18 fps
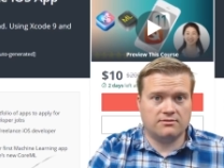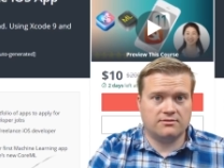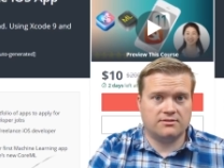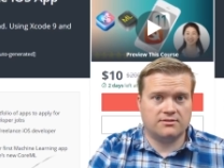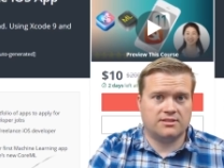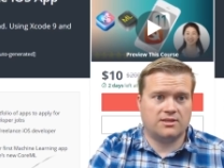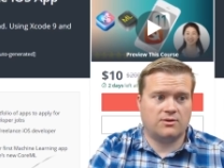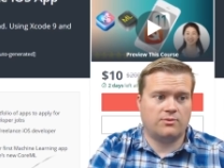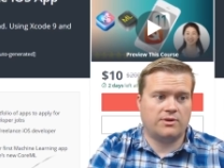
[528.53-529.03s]

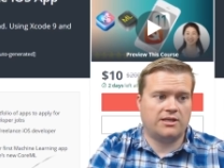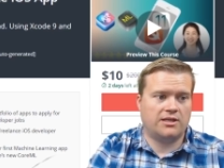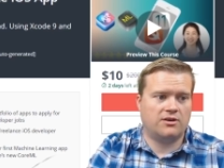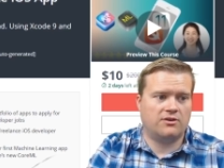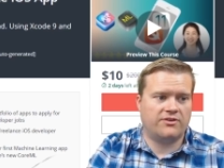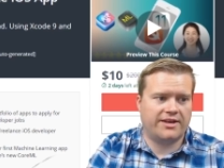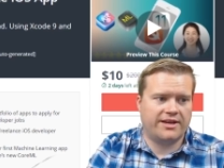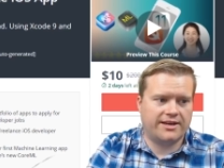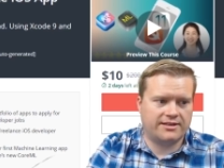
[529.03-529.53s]
So we know
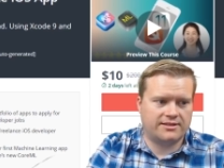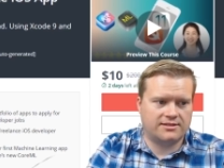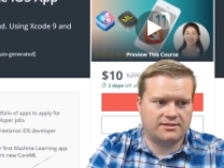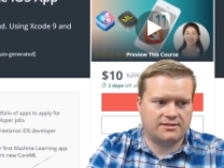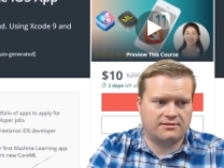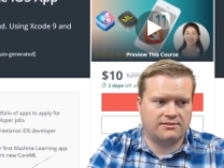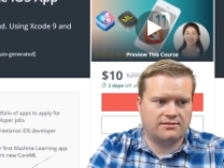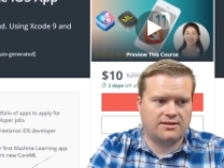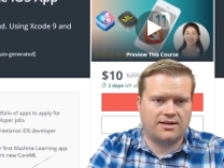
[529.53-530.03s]
that
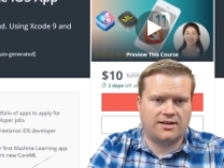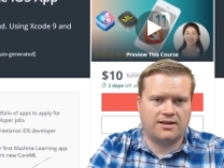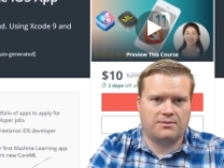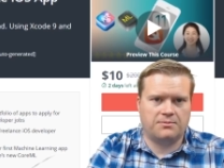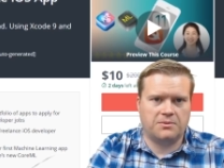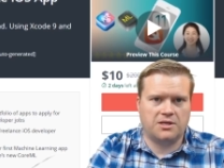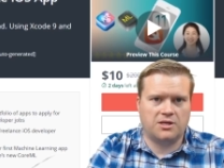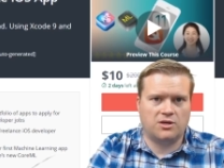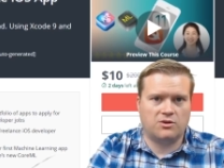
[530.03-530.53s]

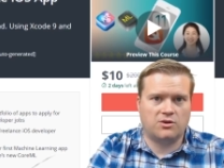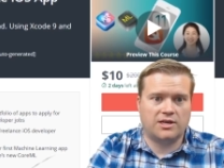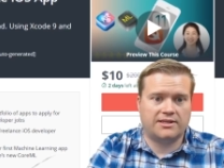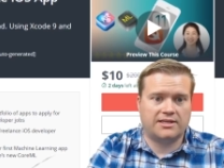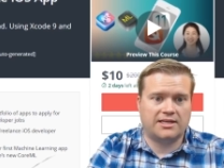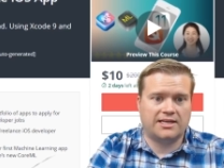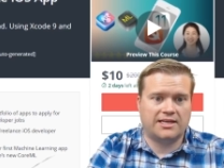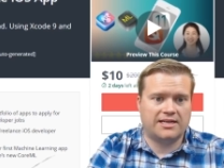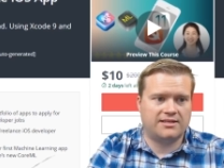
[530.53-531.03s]
um, you know you got the
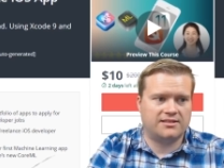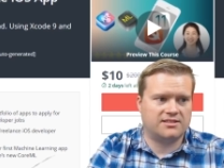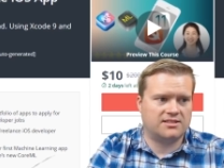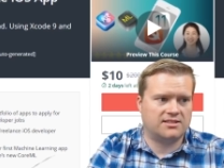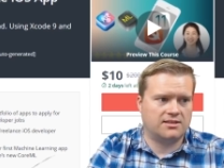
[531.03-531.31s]
latest